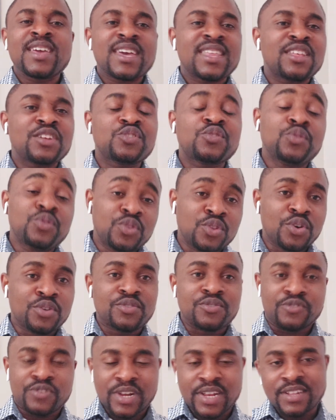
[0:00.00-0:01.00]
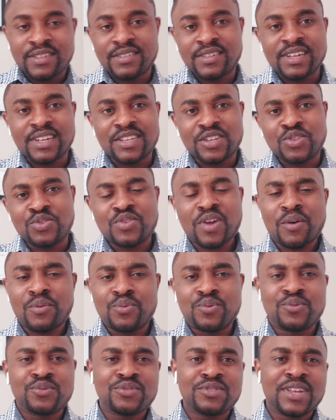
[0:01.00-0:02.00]
it is not really certain, so I
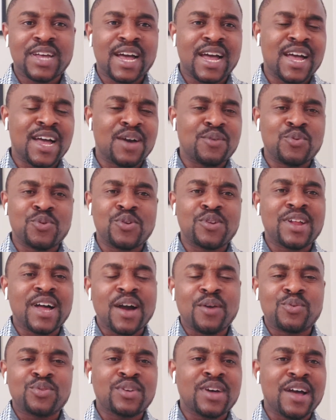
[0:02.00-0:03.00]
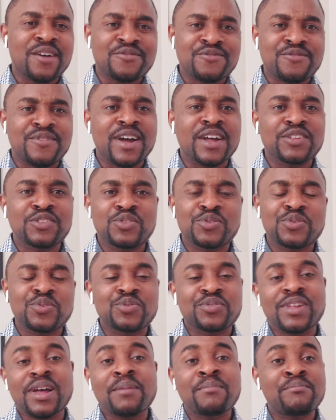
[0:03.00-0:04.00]
will not advise you
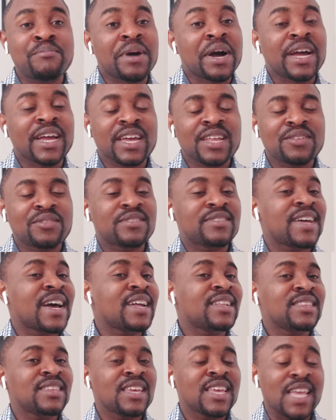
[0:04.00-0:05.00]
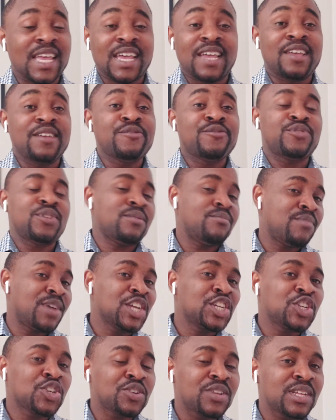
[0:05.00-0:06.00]
to start banking on that. If they
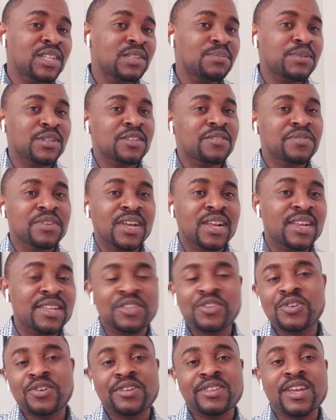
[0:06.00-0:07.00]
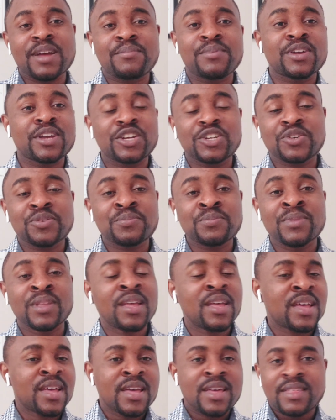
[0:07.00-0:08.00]
mention it specifically during the application,
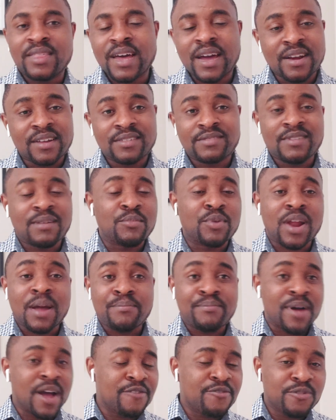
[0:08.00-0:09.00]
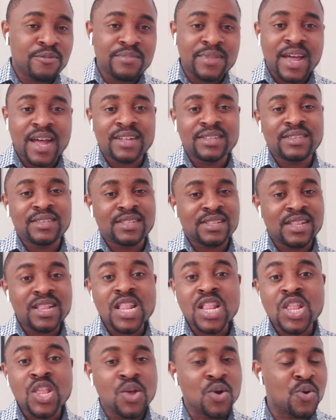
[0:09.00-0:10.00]
that is fine. But apart from that,
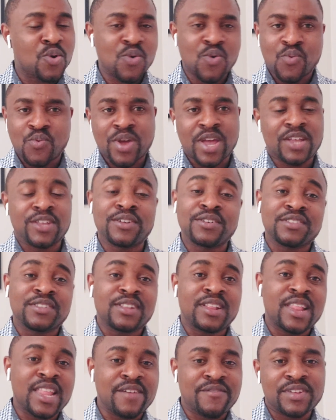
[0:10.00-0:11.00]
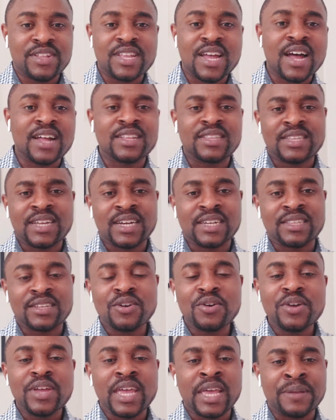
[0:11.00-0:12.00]
no way, just leave it at that.
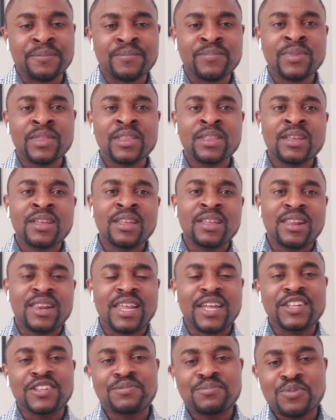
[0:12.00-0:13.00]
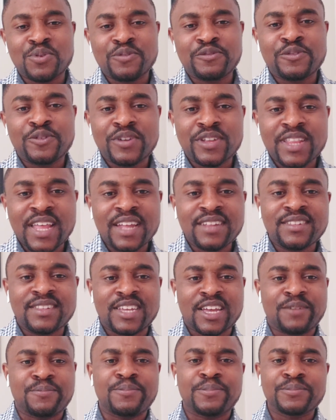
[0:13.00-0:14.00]
Okay, let's move to the next
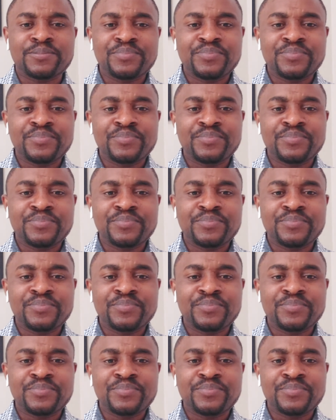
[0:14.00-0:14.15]
step.